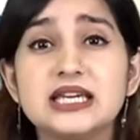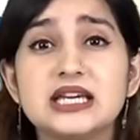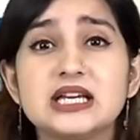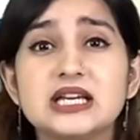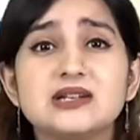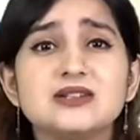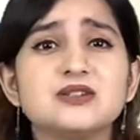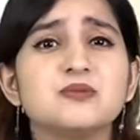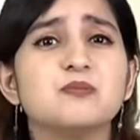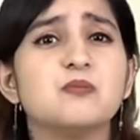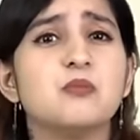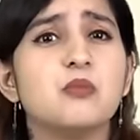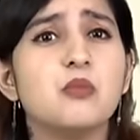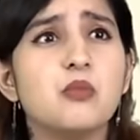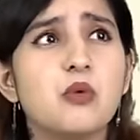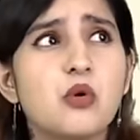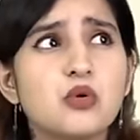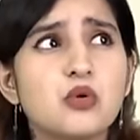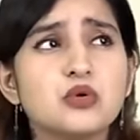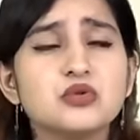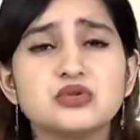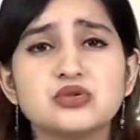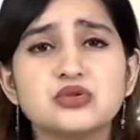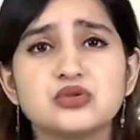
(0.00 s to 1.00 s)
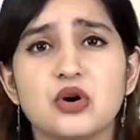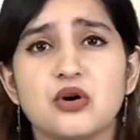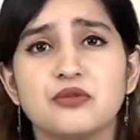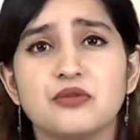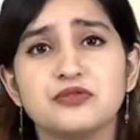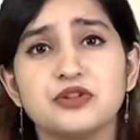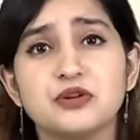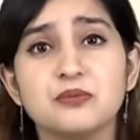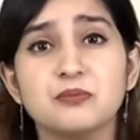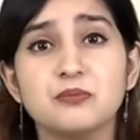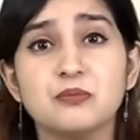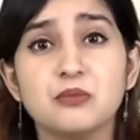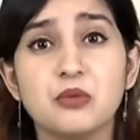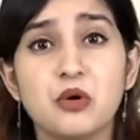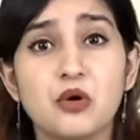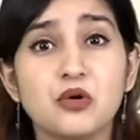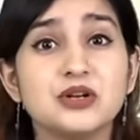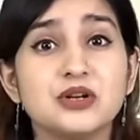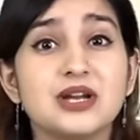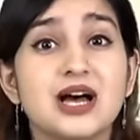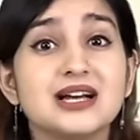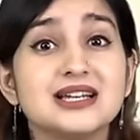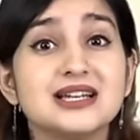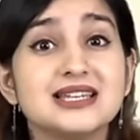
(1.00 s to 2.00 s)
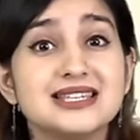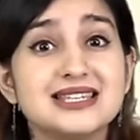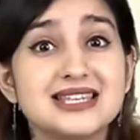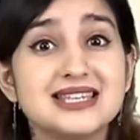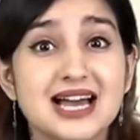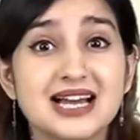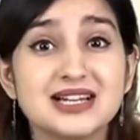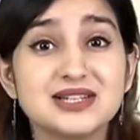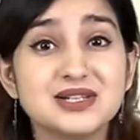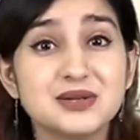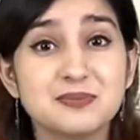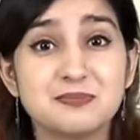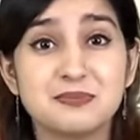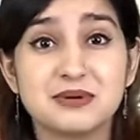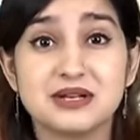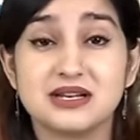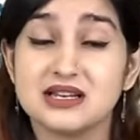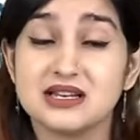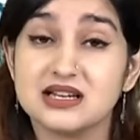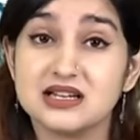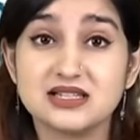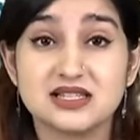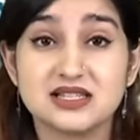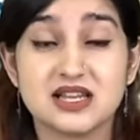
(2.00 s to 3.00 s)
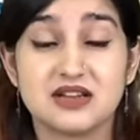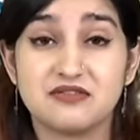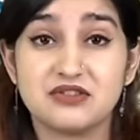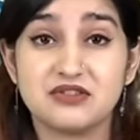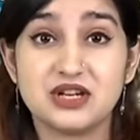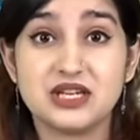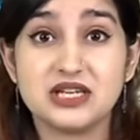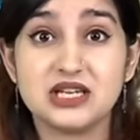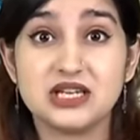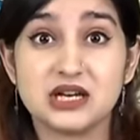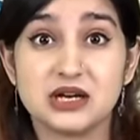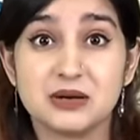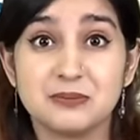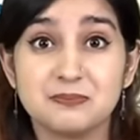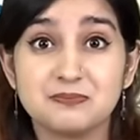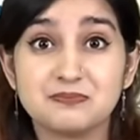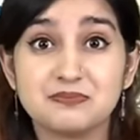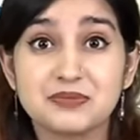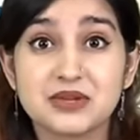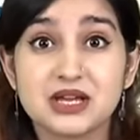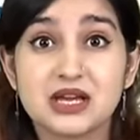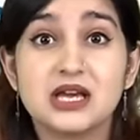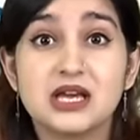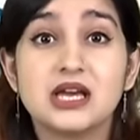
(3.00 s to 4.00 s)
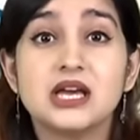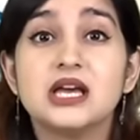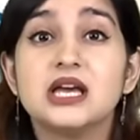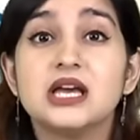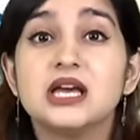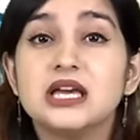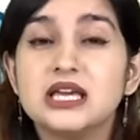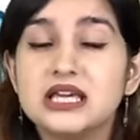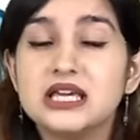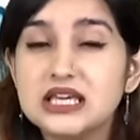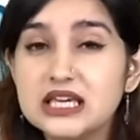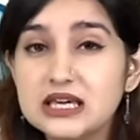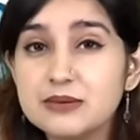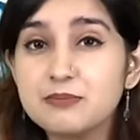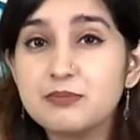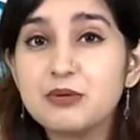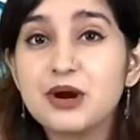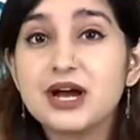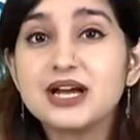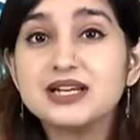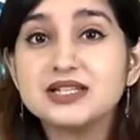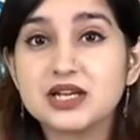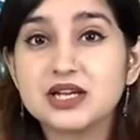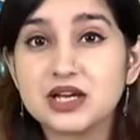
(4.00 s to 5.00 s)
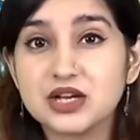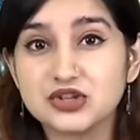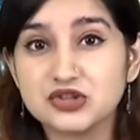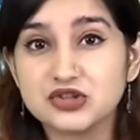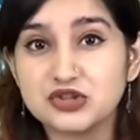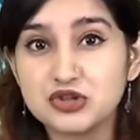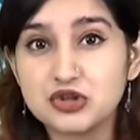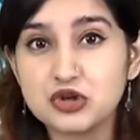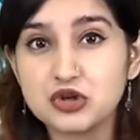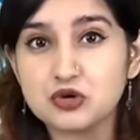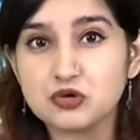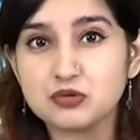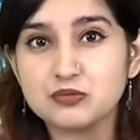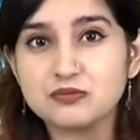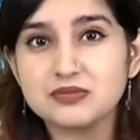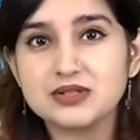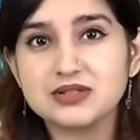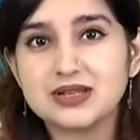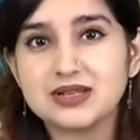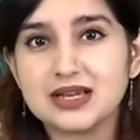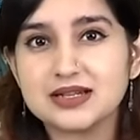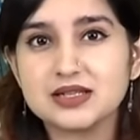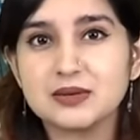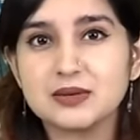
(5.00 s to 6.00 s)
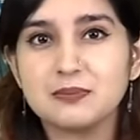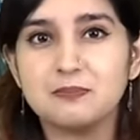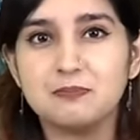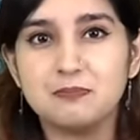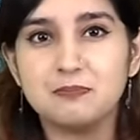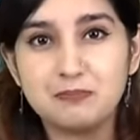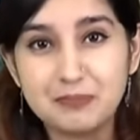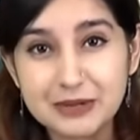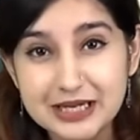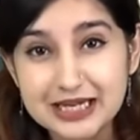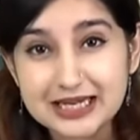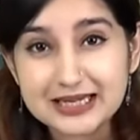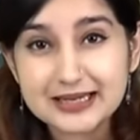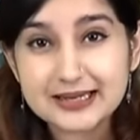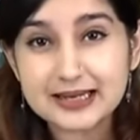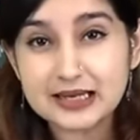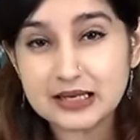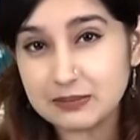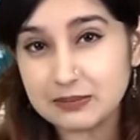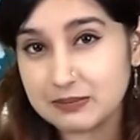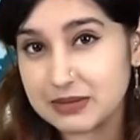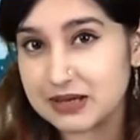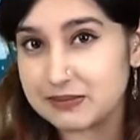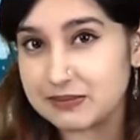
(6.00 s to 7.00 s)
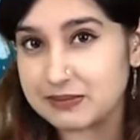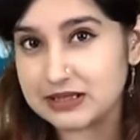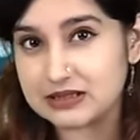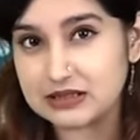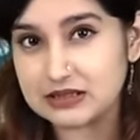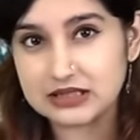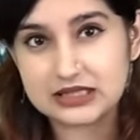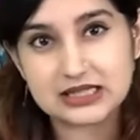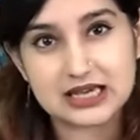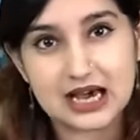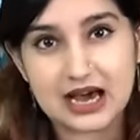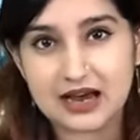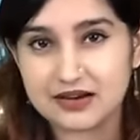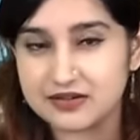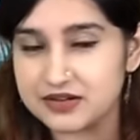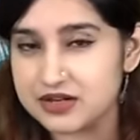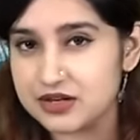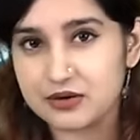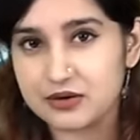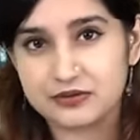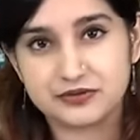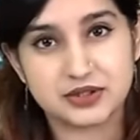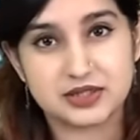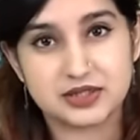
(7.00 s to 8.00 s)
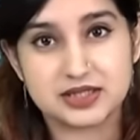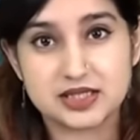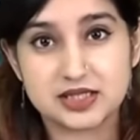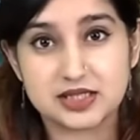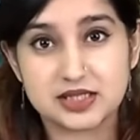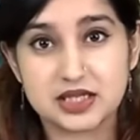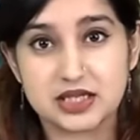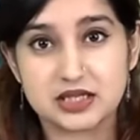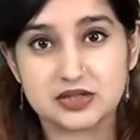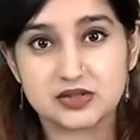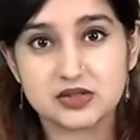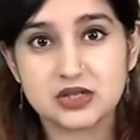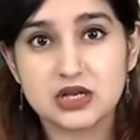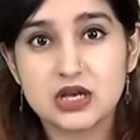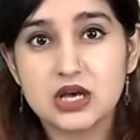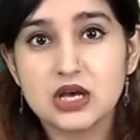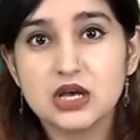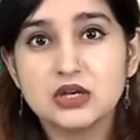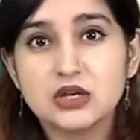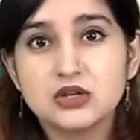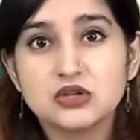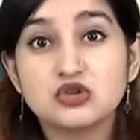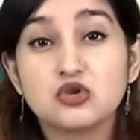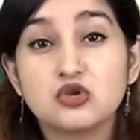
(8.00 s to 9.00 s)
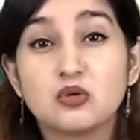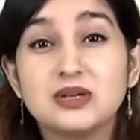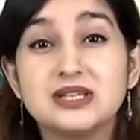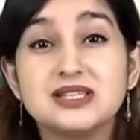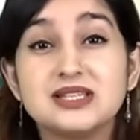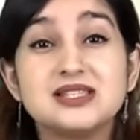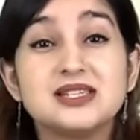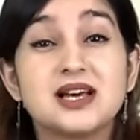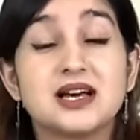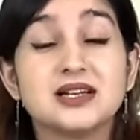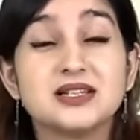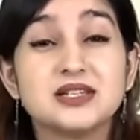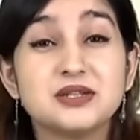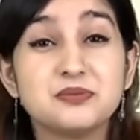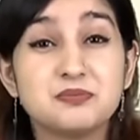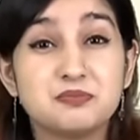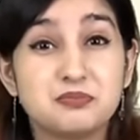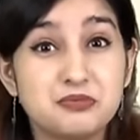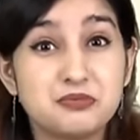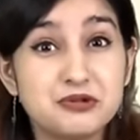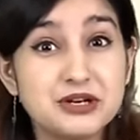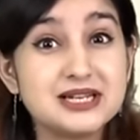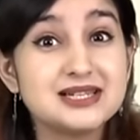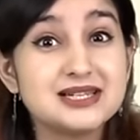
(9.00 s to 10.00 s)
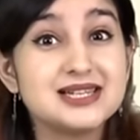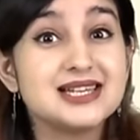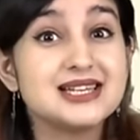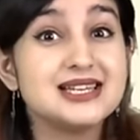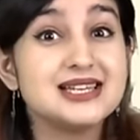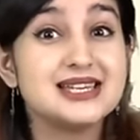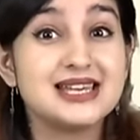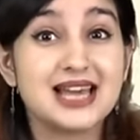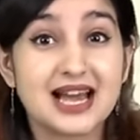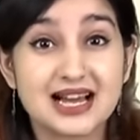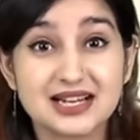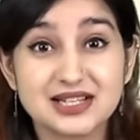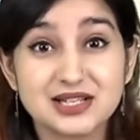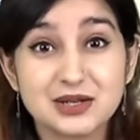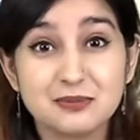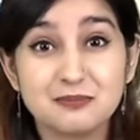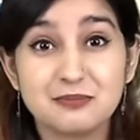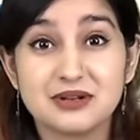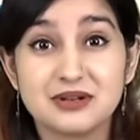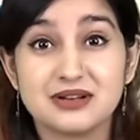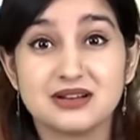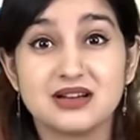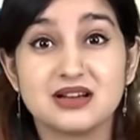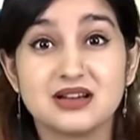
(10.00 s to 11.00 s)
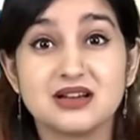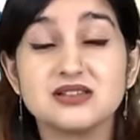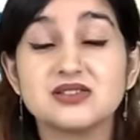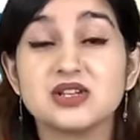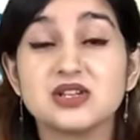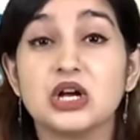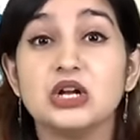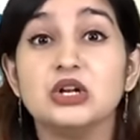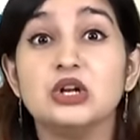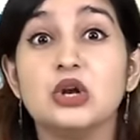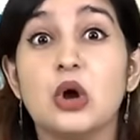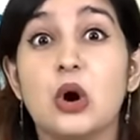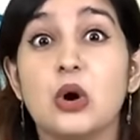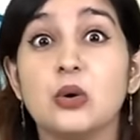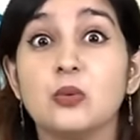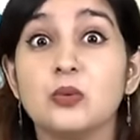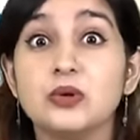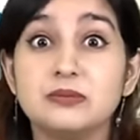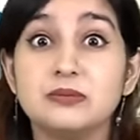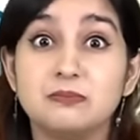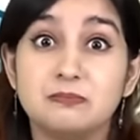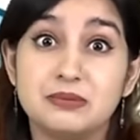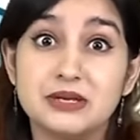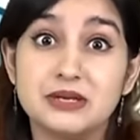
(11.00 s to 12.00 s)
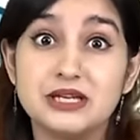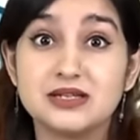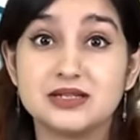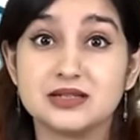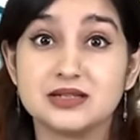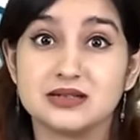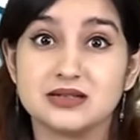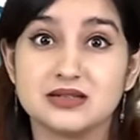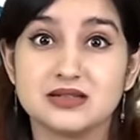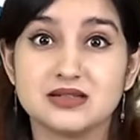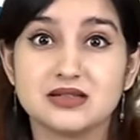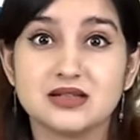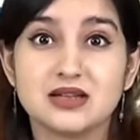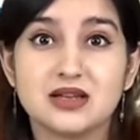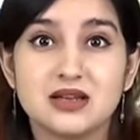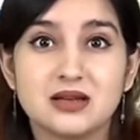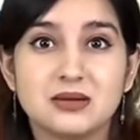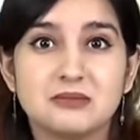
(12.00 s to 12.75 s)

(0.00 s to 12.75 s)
killed most of the monarch caterpillars every year. Ebright assumed that a beetle may be the carrier of the disease, so he started breeding caterpillars along with beetles.